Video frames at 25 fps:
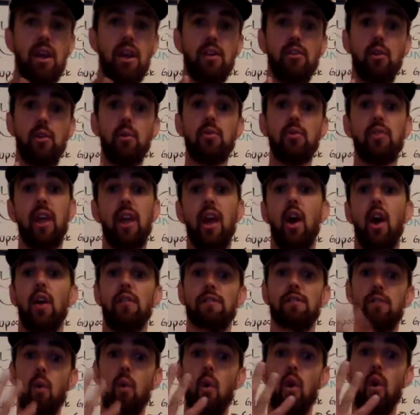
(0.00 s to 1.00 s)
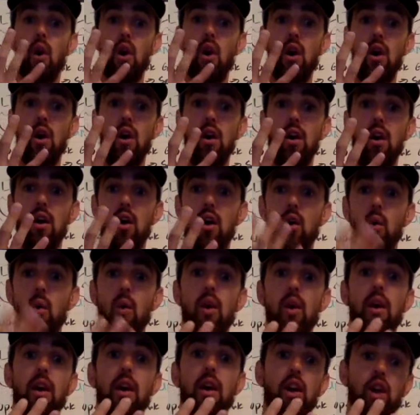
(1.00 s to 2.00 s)
Tuesday on 4.
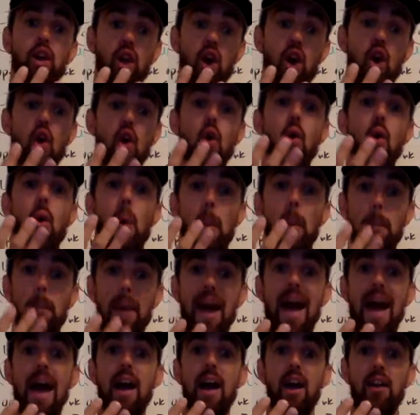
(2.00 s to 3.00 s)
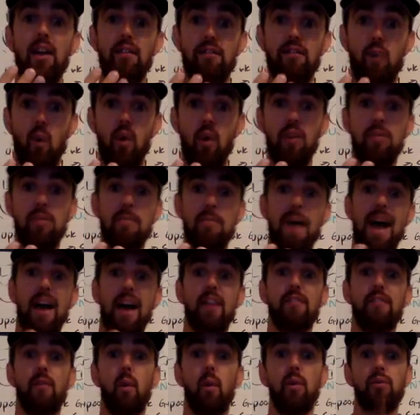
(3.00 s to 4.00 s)
We're going to go back and forth.
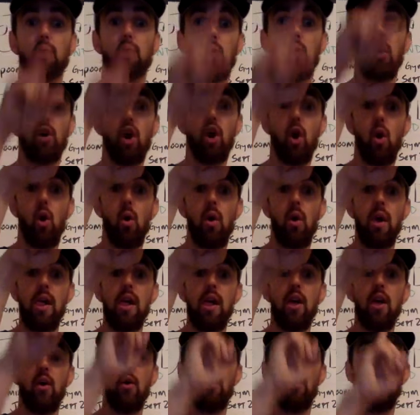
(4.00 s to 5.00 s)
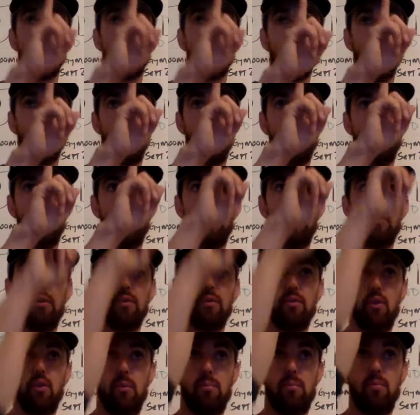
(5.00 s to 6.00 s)
So it'll go,
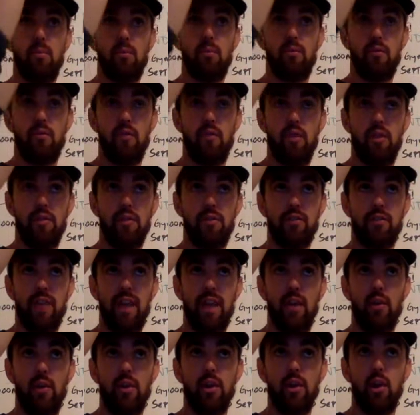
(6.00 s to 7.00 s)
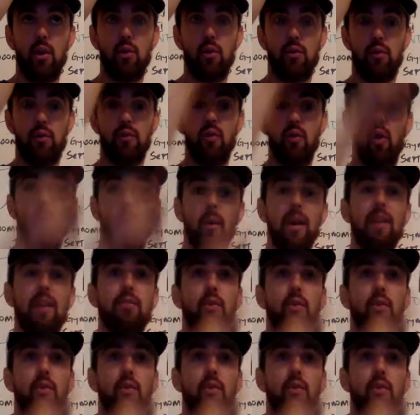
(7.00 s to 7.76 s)
so for the cycle that goes for 4 weeks,